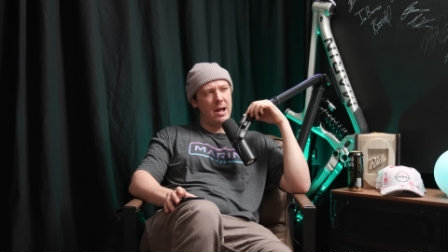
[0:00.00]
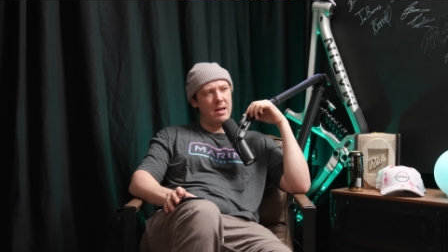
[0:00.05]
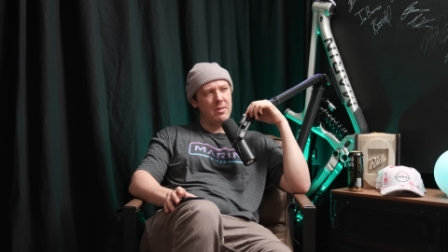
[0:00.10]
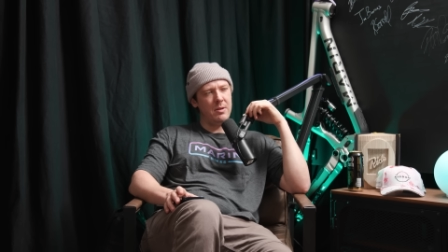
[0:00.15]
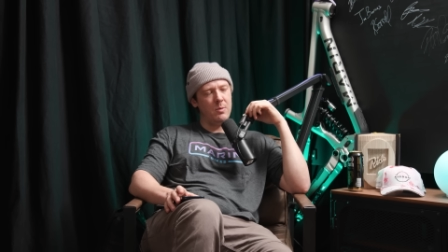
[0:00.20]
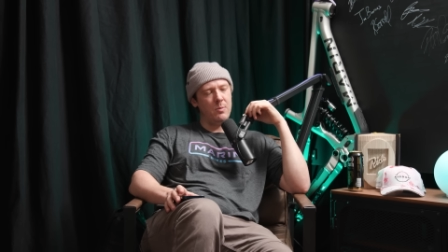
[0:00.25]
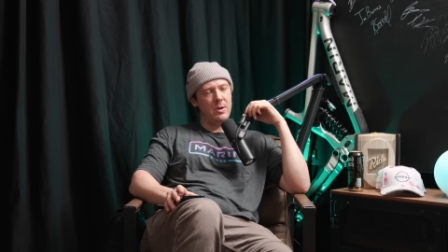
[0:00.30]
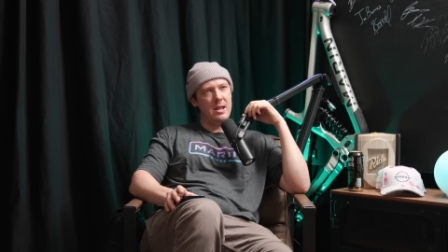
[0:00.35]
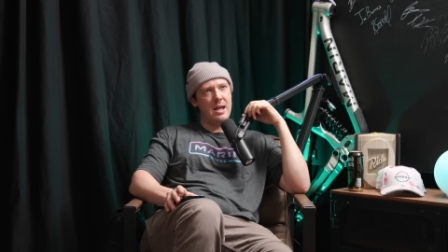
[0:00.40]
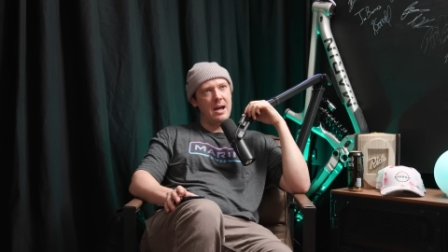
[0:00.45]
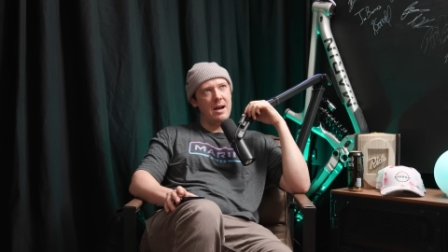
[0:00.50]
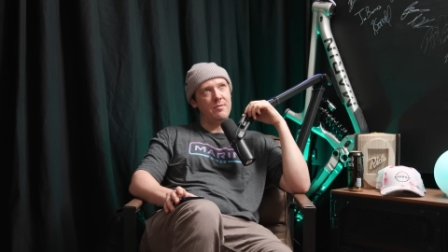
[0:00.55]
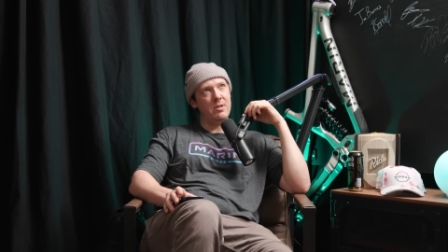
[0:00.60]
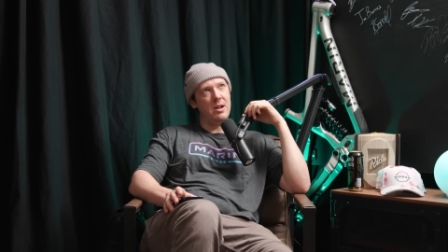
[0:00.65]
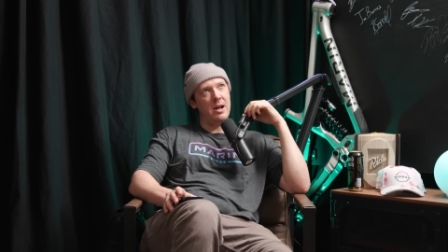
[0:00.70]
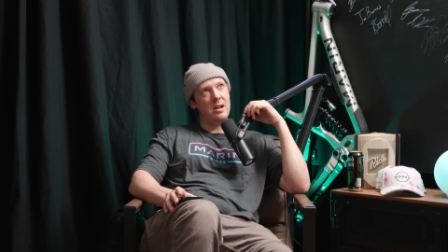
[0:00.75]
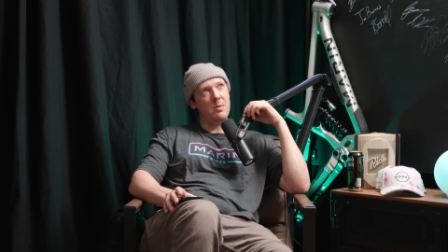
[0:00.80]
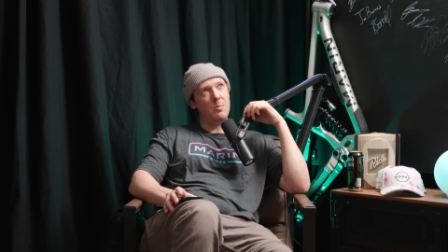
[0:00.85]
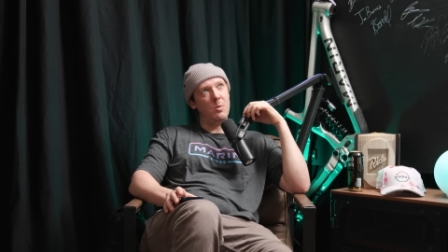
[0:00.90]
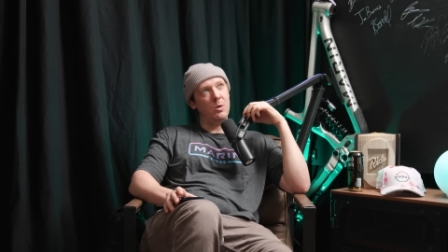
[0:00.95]
I think when you have an
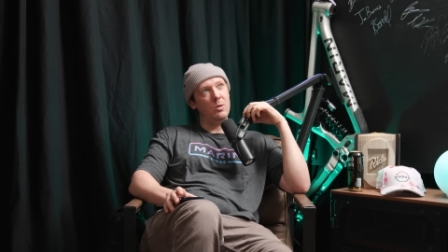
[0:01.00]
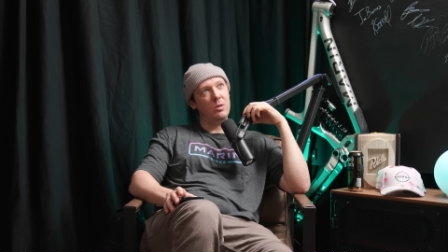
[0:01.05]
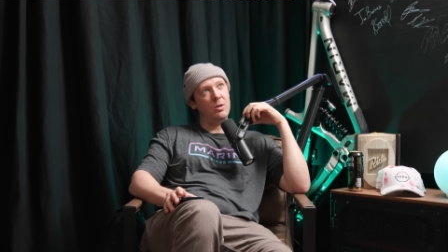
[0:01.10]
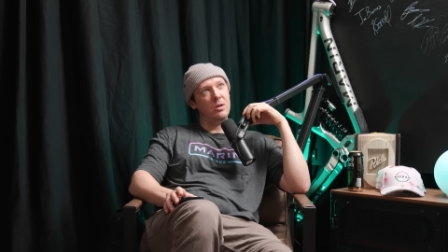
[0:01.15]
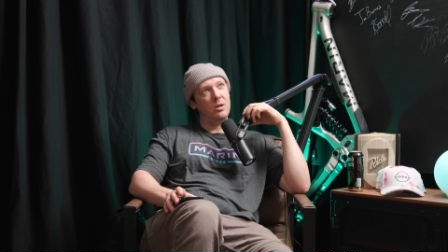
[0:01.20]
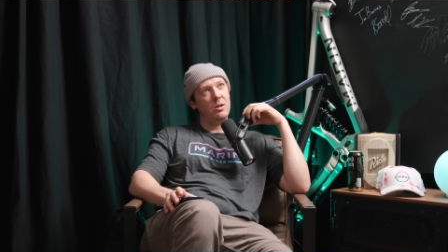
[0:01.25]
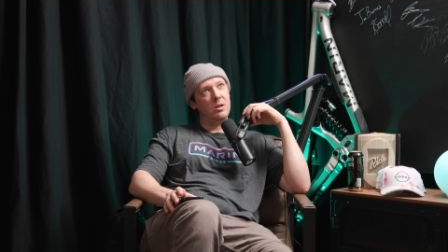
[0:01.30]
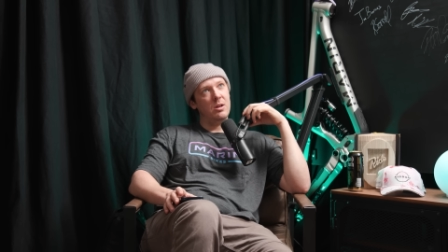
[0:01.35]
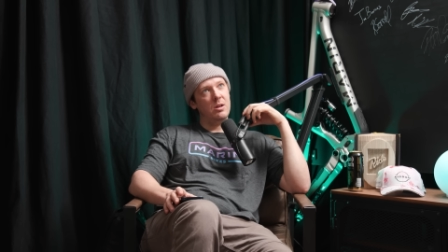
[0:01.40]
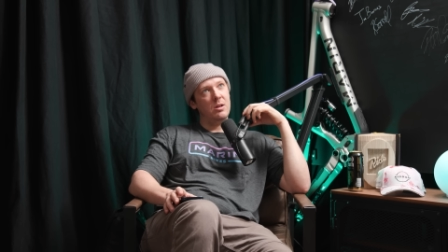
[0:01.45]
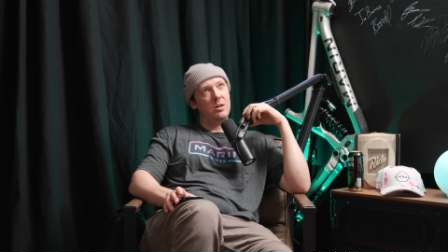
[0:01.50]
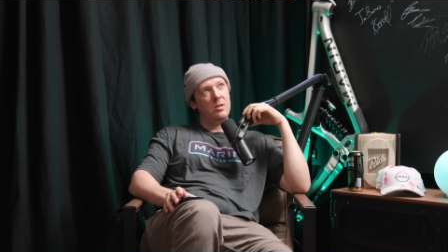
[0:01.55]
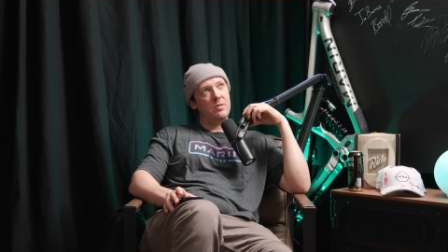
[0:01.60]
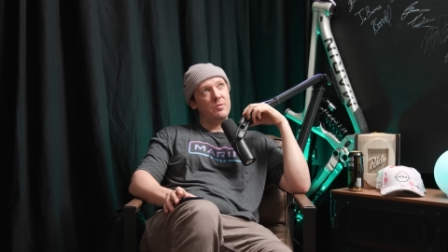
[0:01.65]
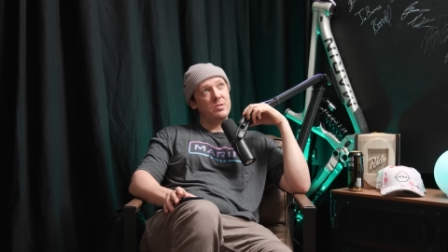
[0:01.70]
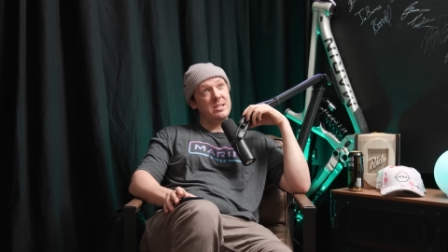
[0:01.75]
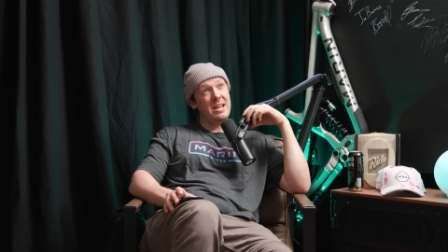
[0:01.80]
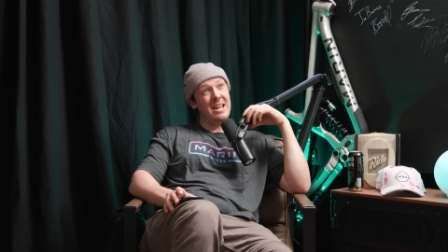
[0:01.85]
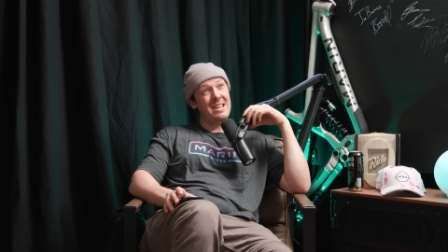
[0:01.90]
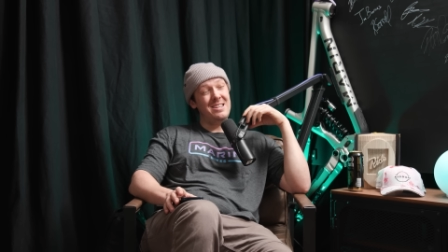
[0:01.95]
animal
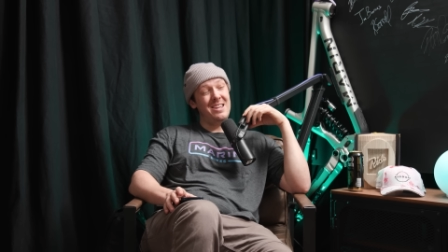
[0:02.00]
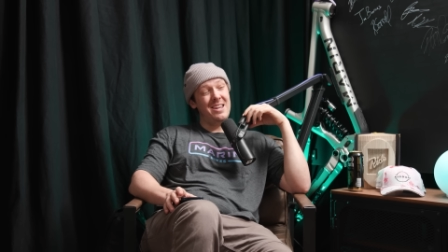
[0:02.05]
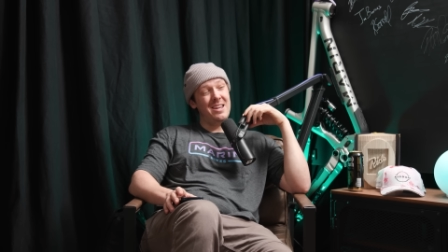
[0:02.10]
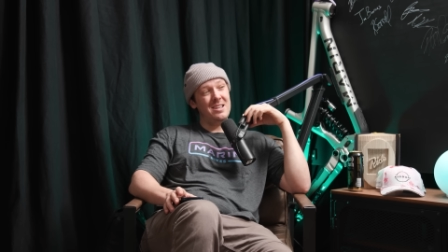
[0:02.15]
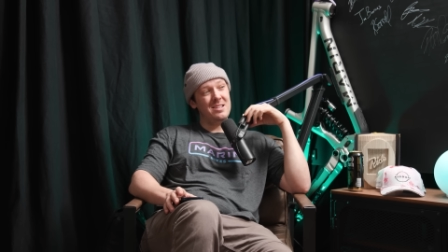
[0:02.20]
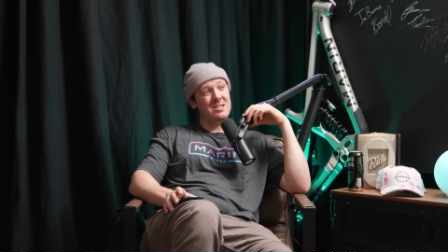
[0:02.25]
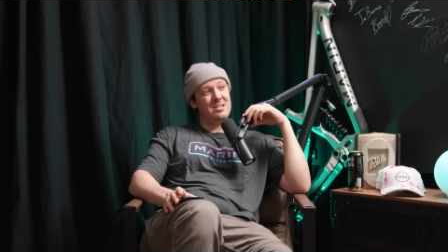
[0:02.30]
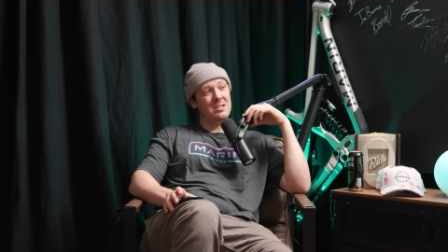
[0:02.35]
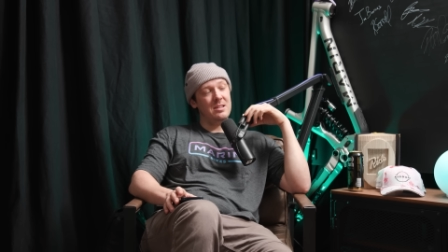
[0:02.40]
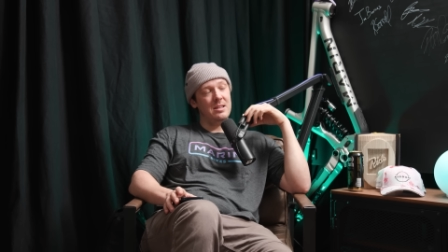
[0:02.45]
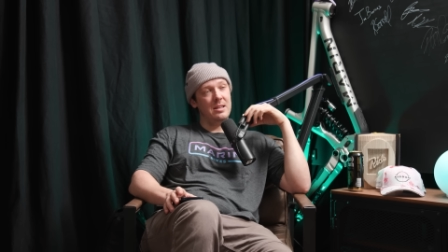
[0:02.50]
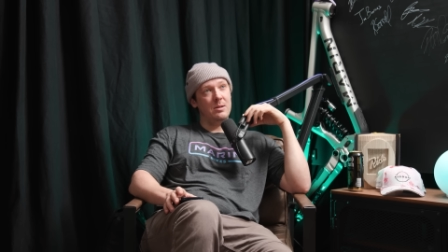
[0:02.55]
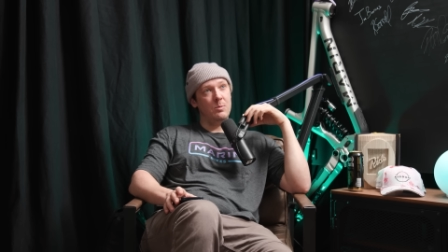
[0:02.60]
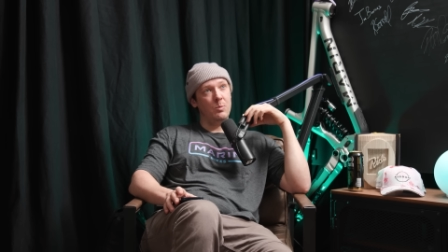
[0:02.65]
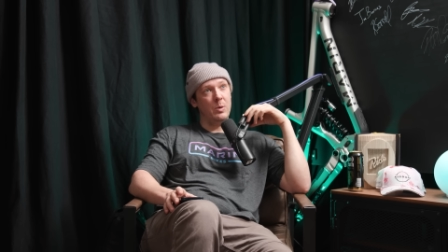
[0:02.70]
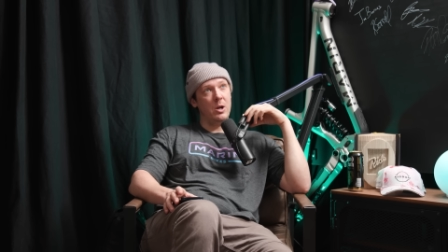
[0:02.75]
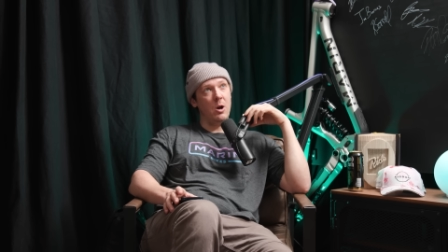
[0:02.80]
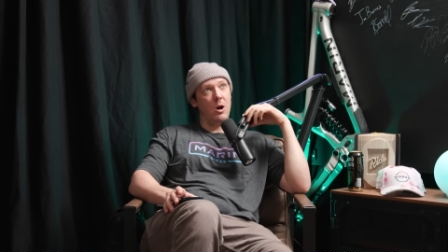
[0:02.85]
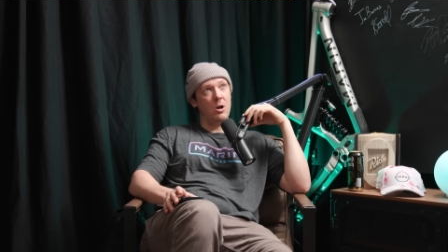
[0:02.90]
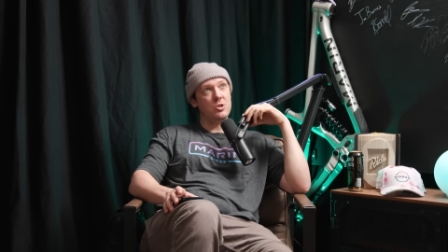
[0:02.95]
for 10 years,
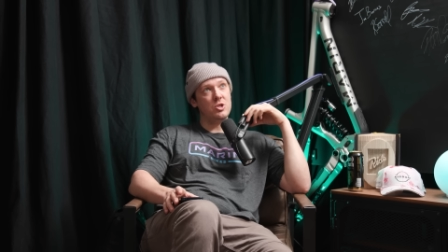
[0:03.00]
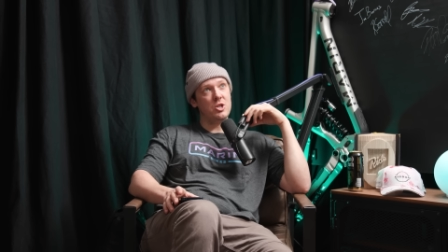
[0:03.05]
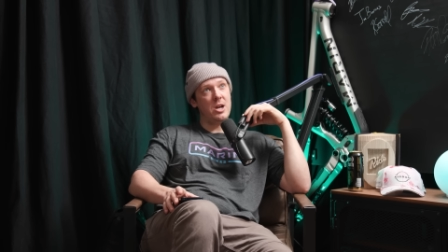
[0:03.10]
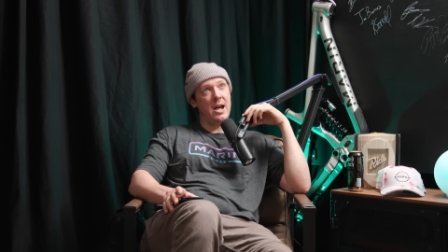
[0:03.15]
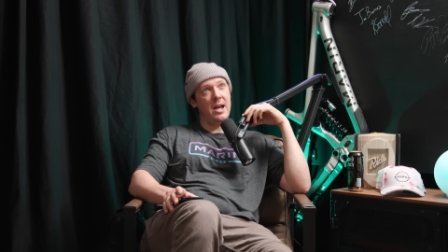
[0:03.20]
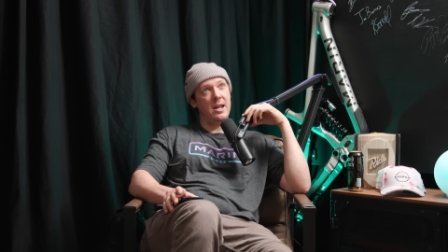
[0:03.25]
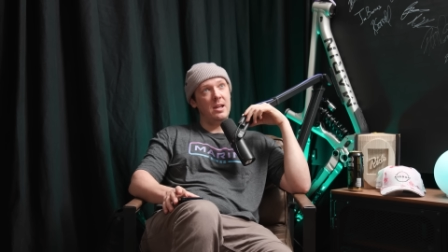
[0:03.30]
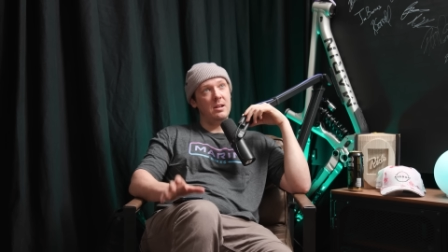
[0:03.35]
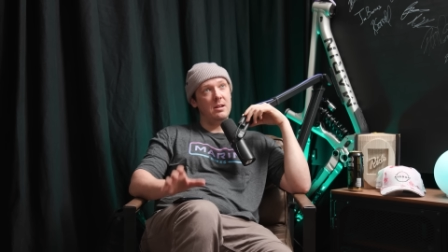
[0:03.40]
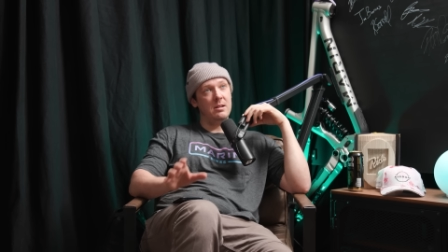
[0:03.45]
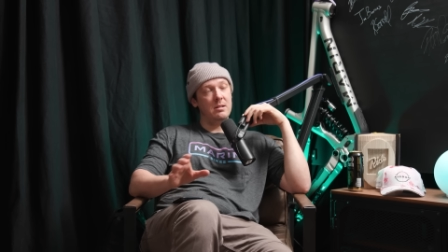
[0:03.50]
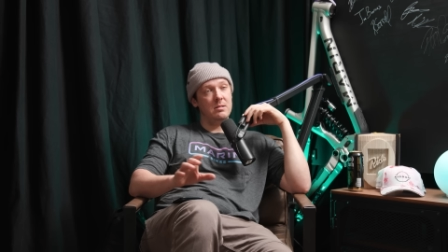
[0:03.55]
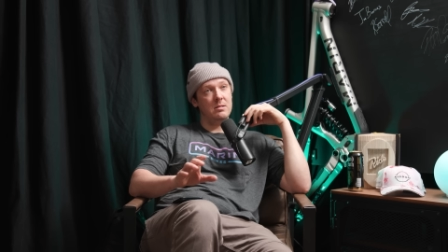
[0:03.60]
we got Jay